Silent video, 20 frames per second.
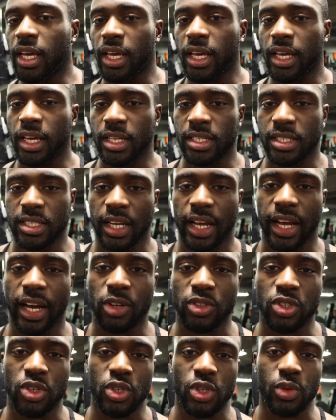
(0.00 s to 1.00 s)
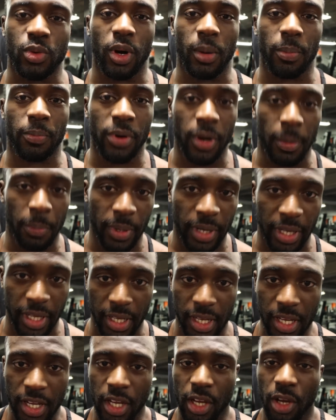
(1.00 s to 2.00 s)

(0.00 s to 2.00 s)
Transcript: is how to squat properly.